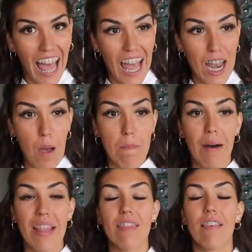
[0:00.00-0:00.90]
that.
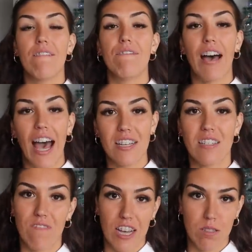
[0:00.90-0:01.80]
But the
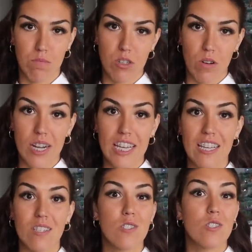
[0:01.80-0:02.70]
vast, vast majority
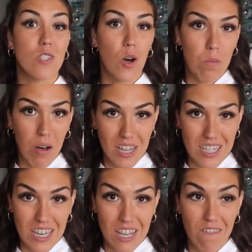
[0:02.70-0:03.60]
is so
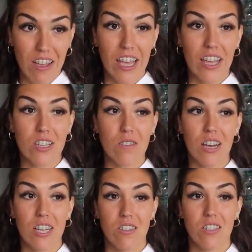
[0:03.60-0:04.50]
positive and you
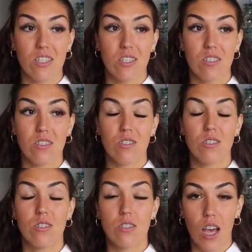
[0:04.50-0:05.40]
guys are just
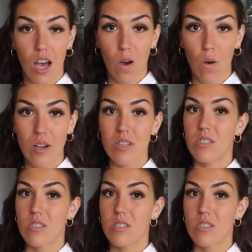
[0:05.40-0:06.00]
so,